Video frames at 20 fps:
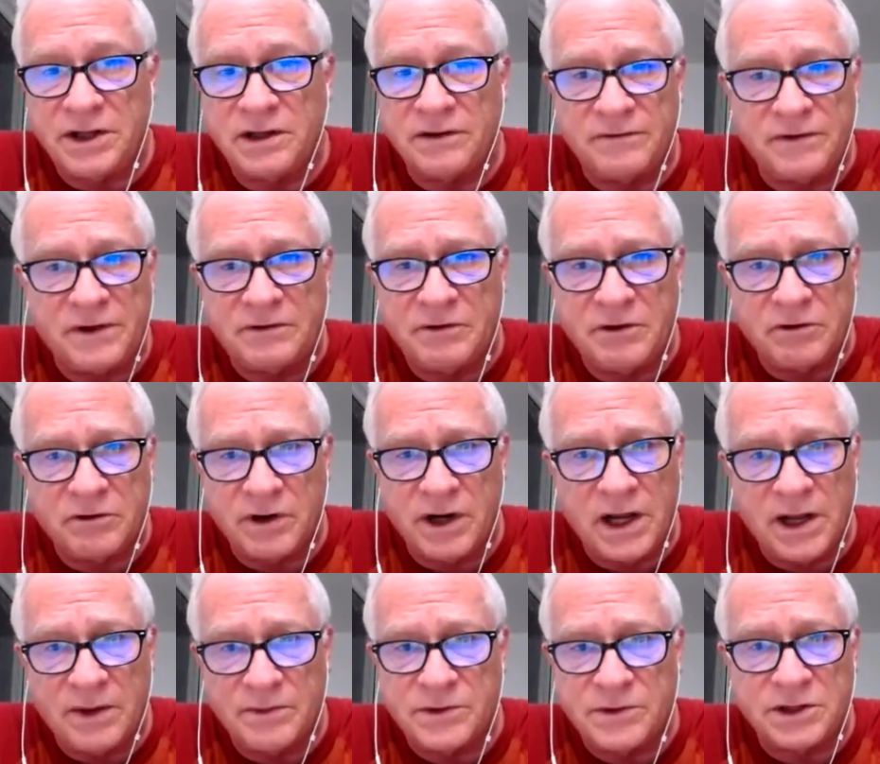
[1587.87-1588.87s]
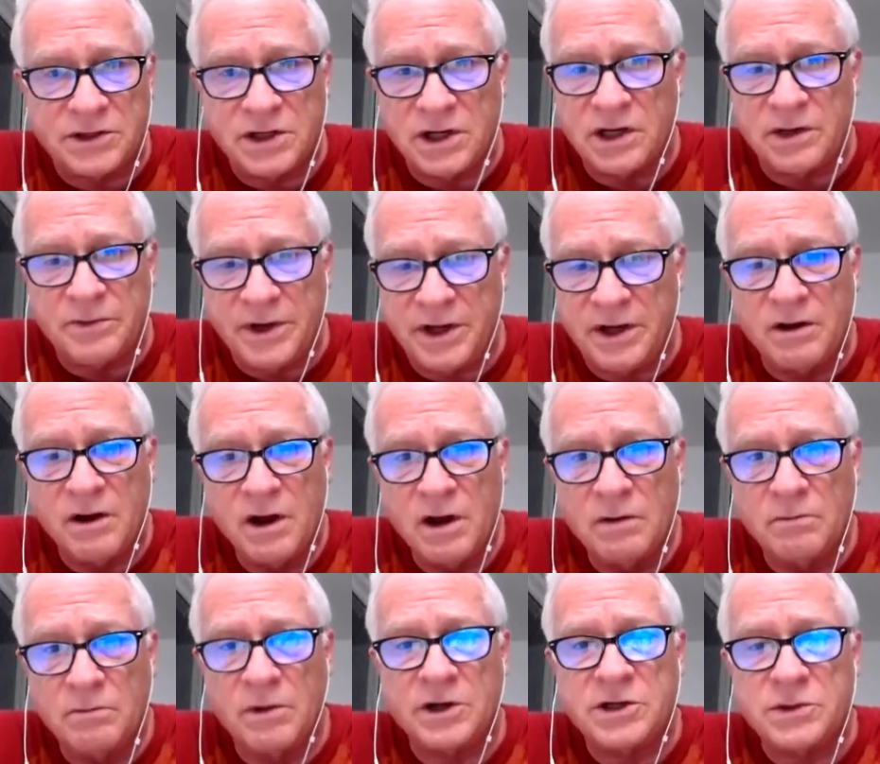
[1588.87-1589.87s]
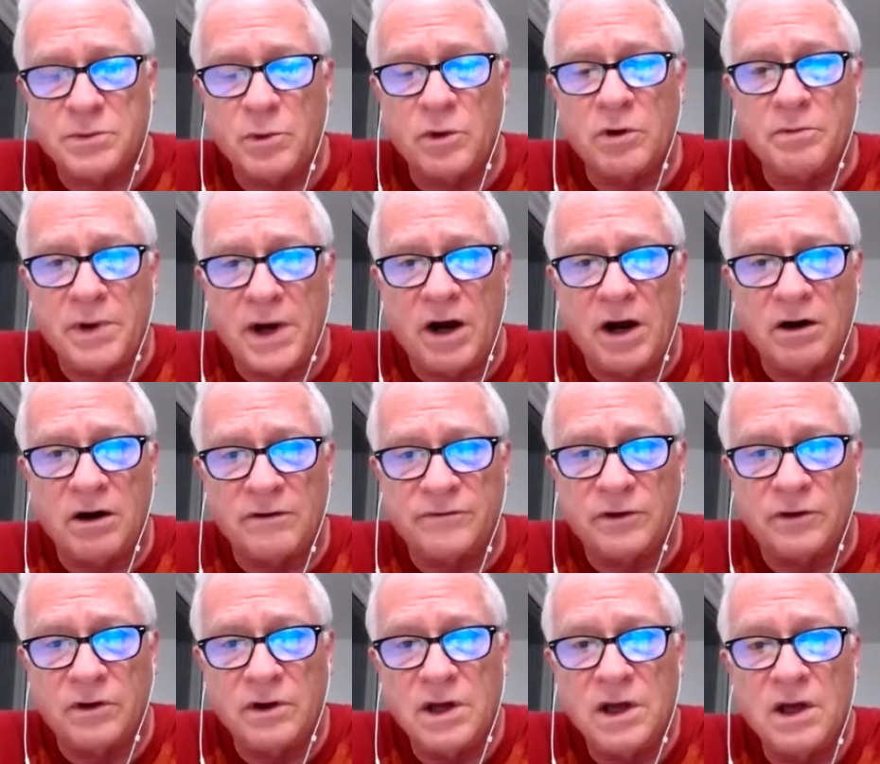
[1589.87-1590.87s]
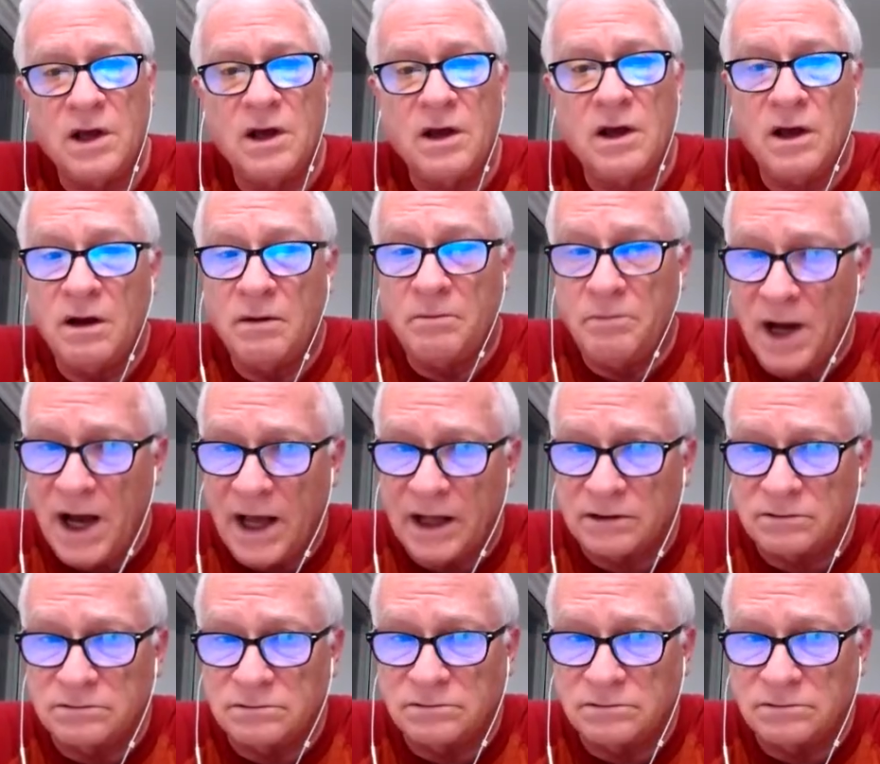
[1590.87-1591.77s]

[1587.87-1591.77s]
the 50 grams is going to be much more powerful. But